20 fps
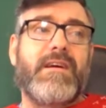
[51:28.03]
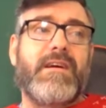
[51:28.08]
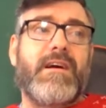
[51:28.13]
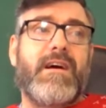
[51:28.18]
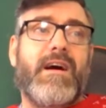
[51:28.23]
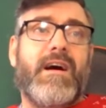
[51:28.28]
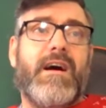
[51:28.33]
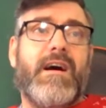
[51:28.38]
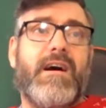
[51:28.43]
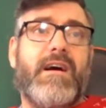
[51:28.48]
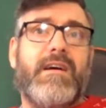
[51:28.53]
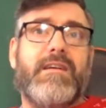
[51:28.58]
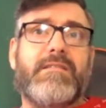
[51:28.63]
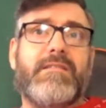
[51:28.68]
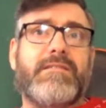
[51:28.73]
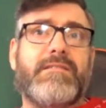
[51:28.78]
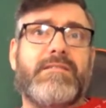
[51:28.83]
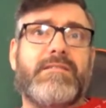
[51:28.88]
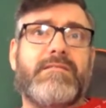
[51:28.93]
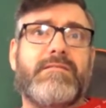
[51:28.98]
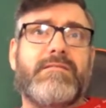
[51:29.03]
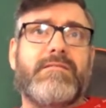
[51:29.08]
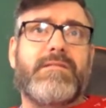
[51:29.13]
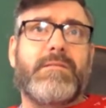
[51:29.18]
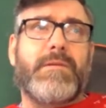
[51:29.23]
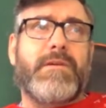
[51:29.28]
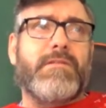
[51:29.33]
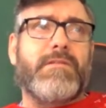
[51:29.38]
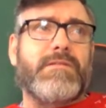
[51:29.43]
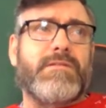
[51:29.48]
And to
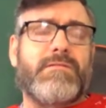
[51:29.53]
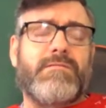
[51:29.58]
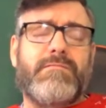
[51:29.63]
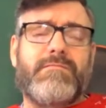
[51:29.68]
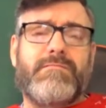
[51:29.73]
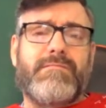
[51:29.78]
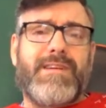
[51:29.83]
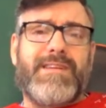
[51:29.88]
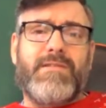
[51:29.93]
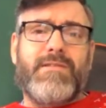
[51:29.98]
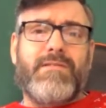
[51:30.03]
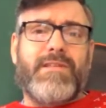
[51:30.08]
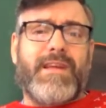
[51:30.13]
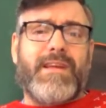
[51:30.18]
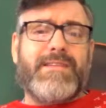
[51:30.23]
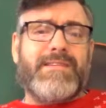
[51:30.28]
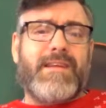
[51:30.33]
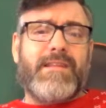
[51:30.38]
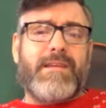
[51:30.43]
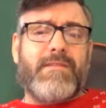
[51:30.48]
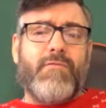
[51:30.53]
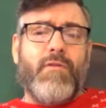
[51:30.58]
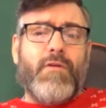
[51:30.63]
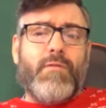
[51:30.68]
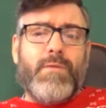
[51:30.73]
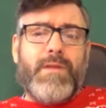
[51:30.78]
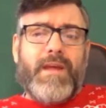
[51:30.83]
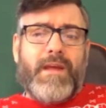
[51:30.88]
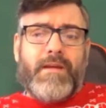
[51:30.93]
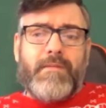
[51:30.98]
be honest with you, I don't think there's anything wrong
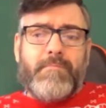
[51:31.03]
with it.